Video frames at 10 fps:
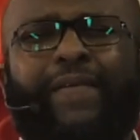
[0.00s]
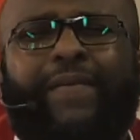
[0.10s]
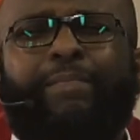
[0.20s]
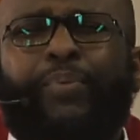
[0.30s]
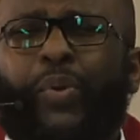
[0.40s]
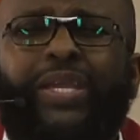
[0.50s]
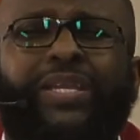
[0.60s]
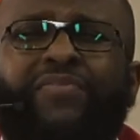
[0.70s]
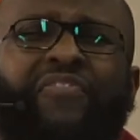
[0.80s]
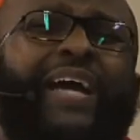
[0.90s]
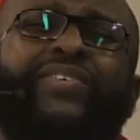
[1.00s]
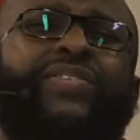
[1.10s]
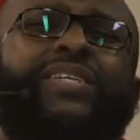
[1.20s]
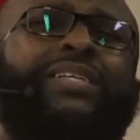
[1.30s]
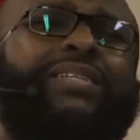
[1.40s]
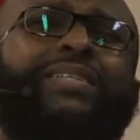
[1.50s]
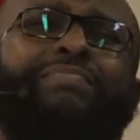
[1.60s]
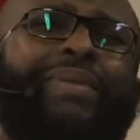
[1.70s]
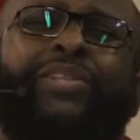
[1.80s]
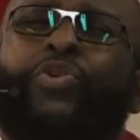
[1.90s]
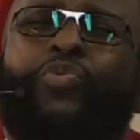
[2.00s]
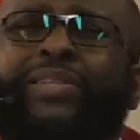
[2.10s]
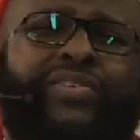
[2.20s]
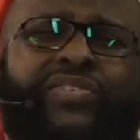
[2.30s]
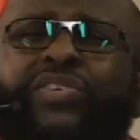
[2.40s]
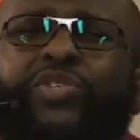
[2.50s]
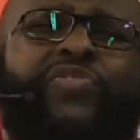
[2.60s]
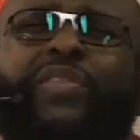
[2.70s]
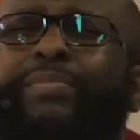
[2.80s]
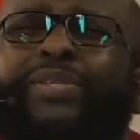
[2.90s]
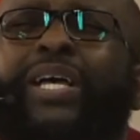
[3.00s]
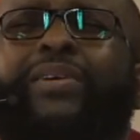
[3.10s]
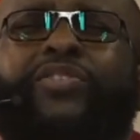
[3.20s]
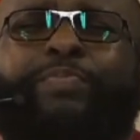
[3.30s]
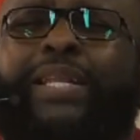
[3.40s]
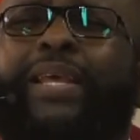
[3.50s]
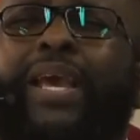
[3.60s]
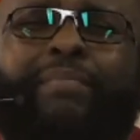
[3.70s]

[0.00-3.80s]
Prayed, fasted, made the right decisions for themselves but